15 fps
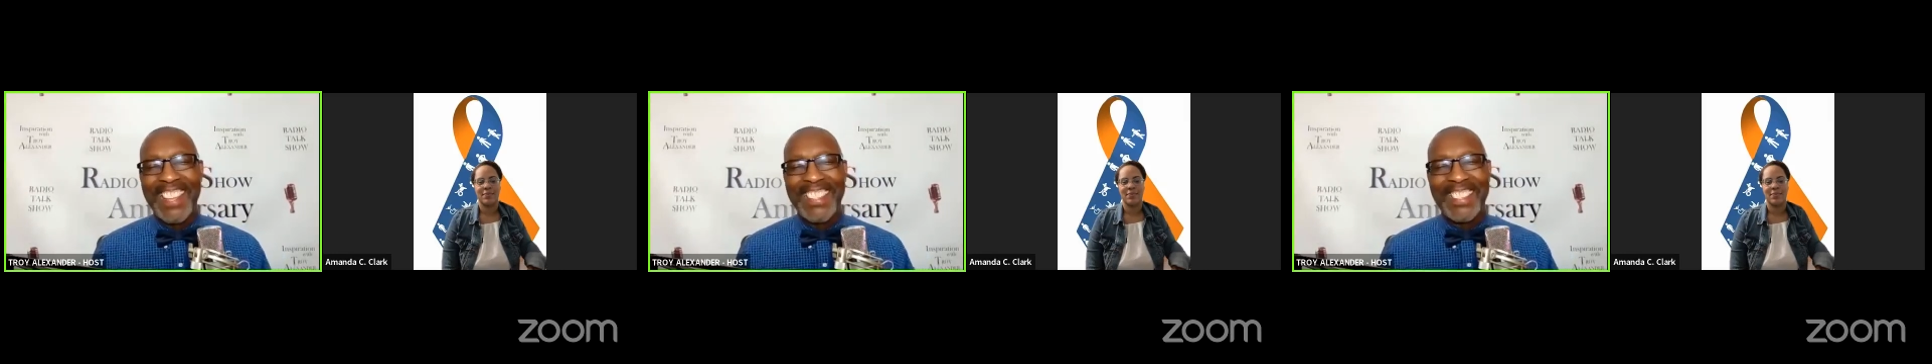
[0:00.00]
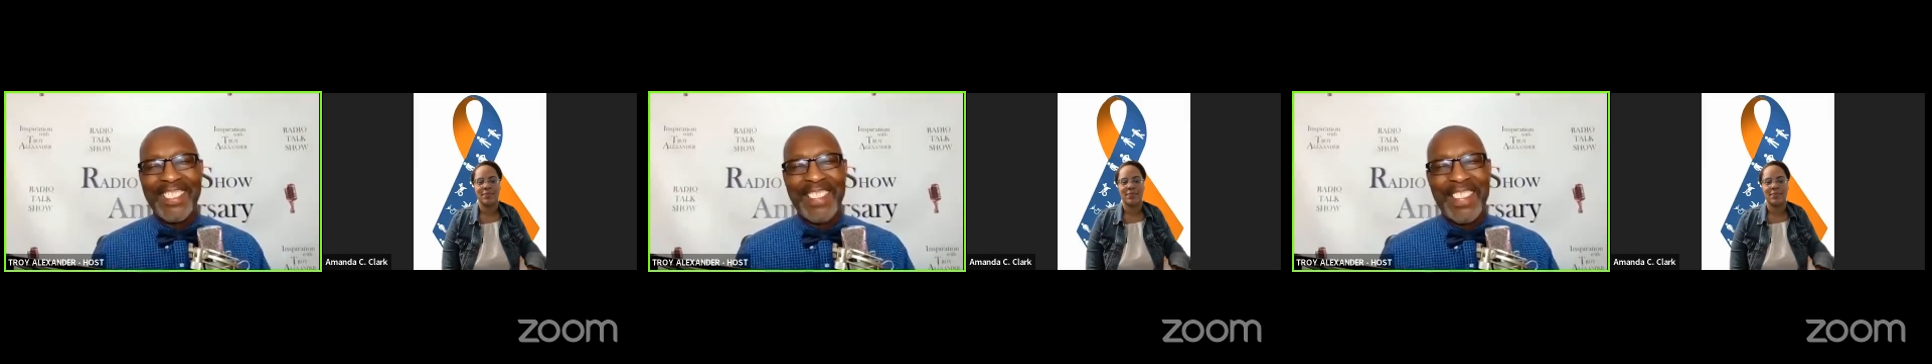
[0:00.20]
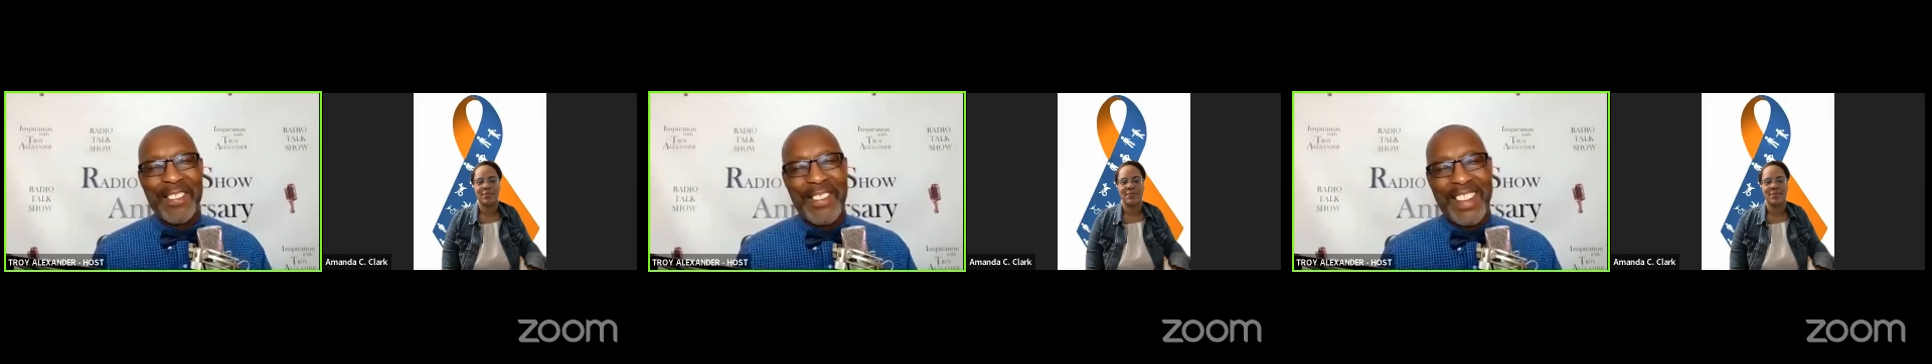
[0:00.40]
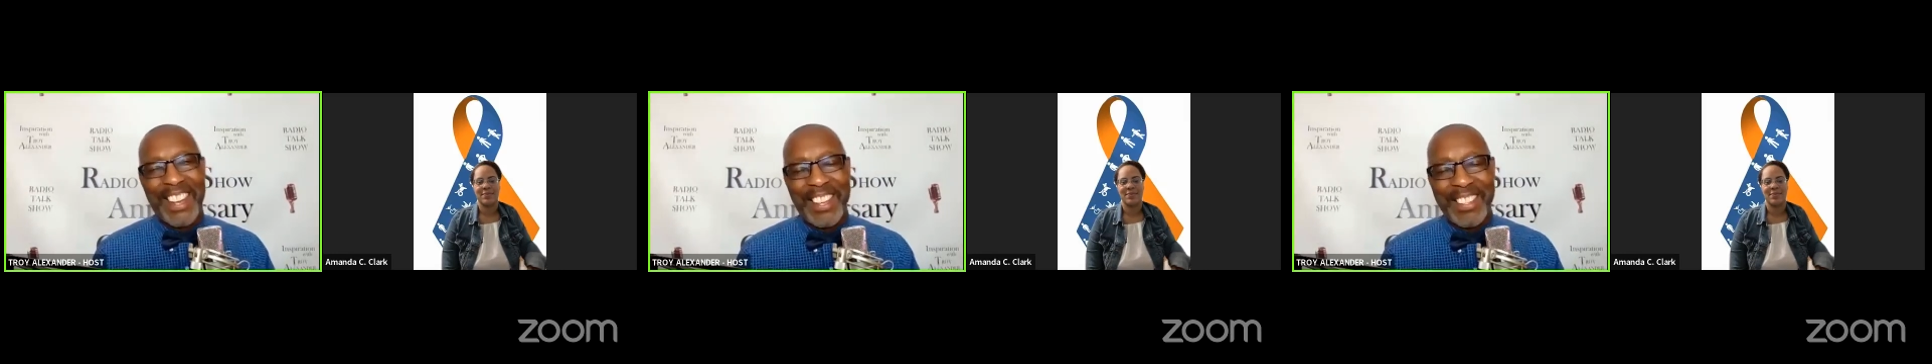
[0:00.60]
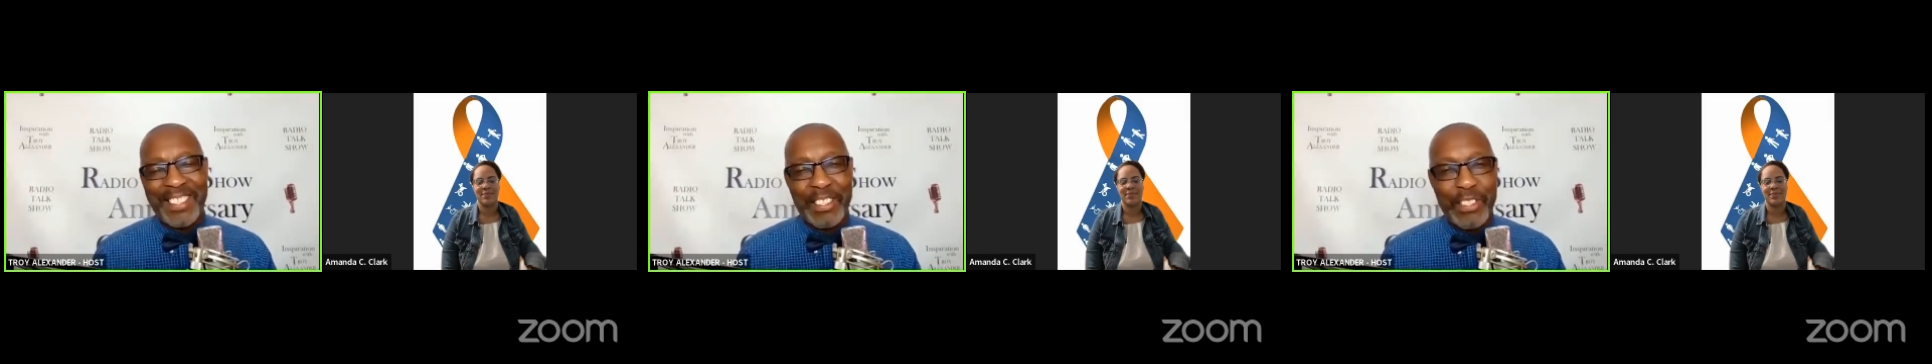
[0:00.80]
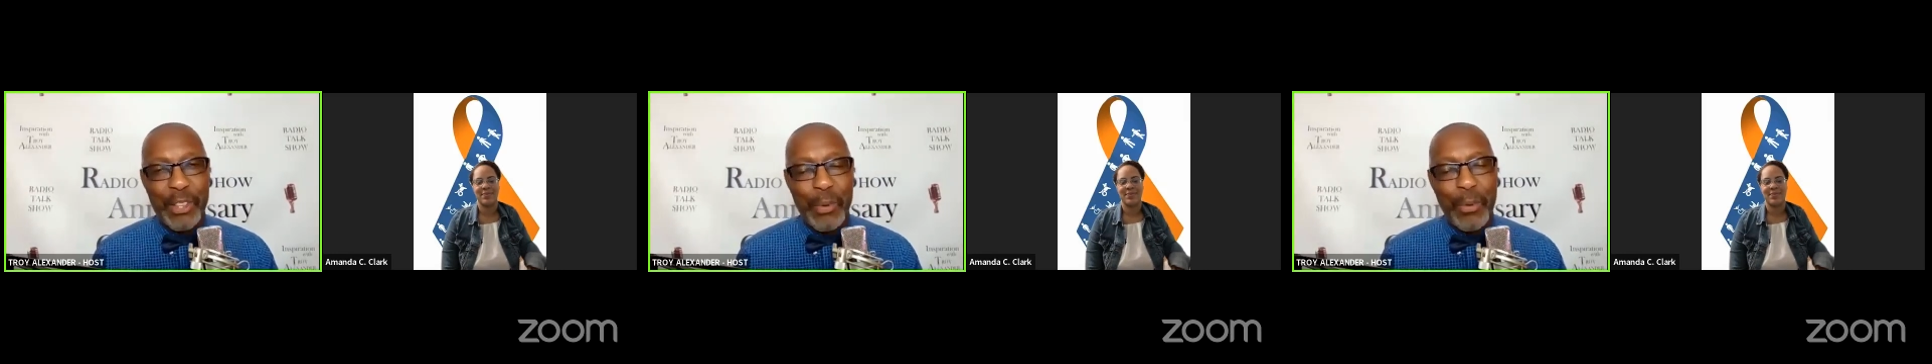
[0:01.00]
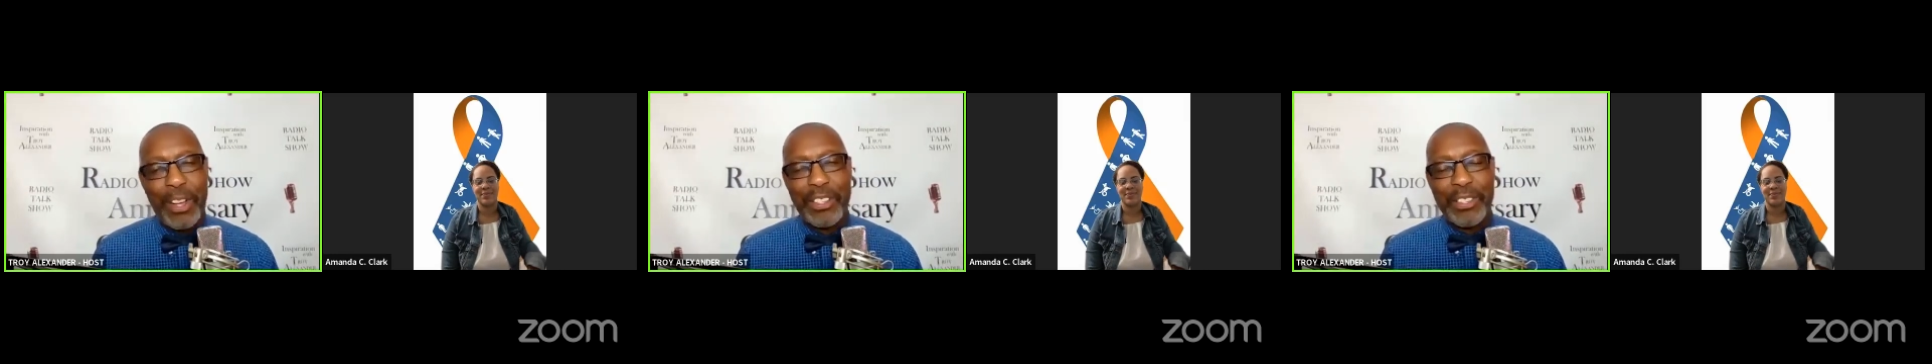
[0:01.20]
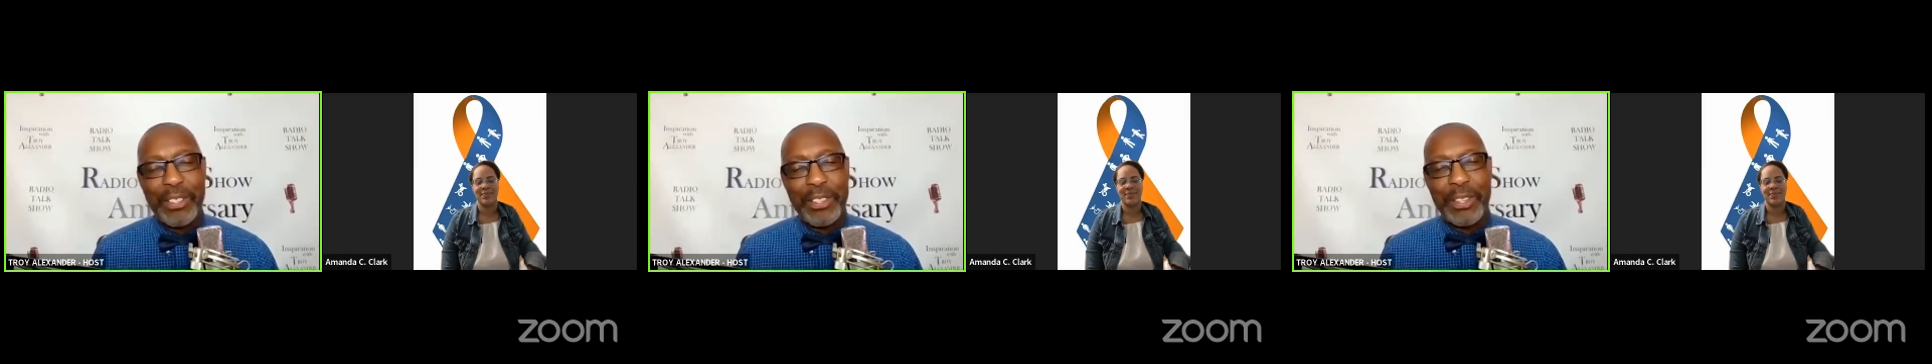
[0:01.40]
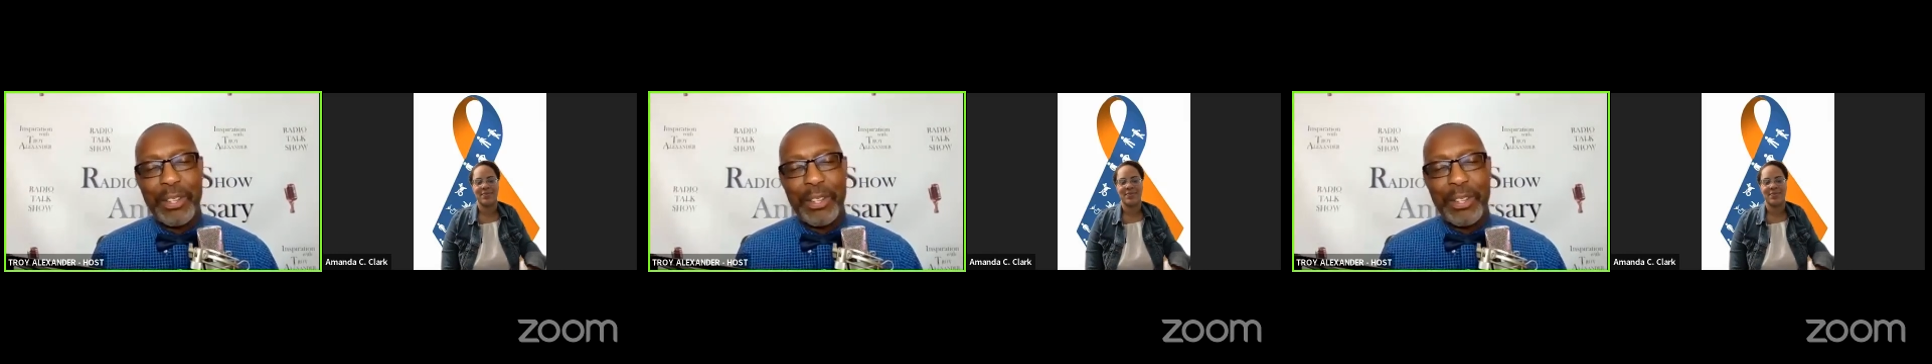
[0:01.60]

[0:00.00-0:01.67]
is there anyone else that you want